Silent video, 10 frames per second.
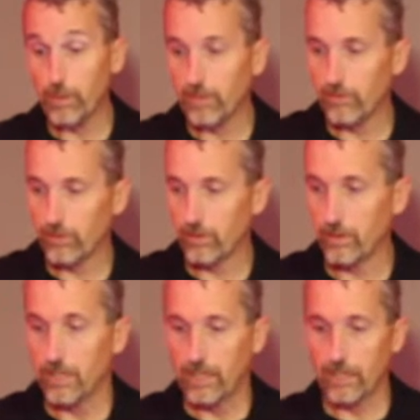base
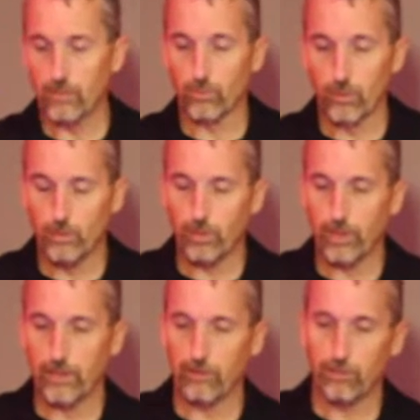on is room
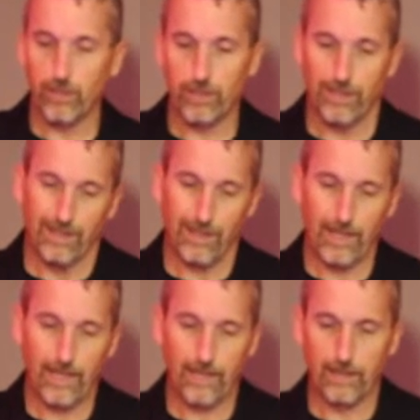placement
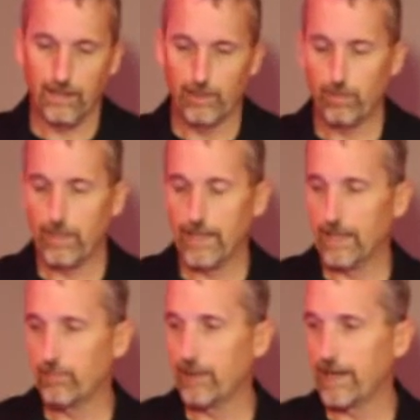and
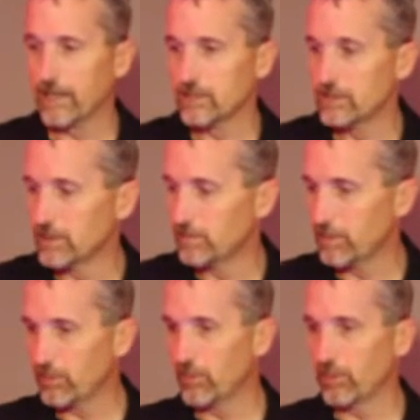uplighting packages.
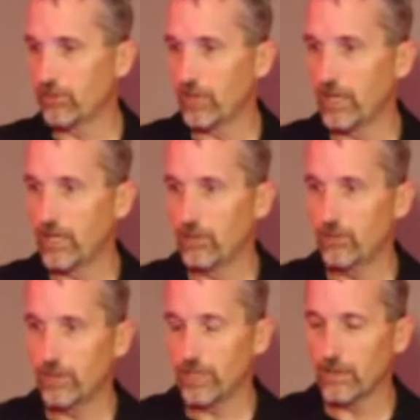People will say,
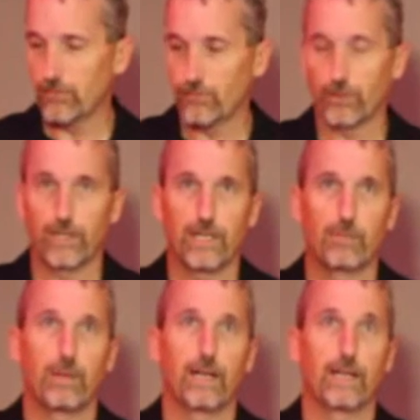you get free
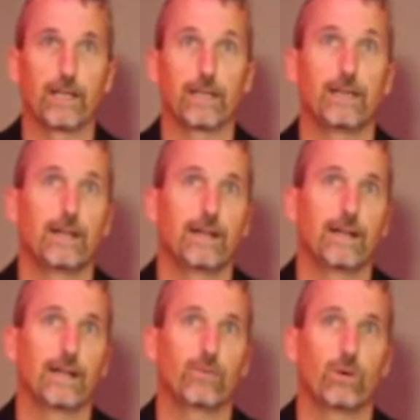uplighting.
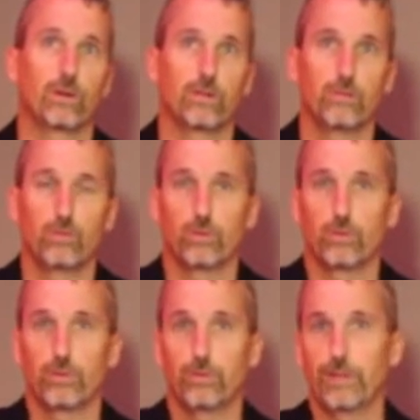I have walked into a
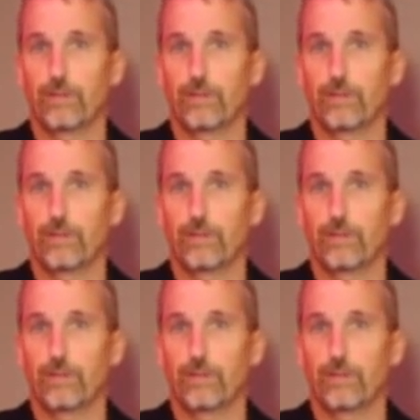room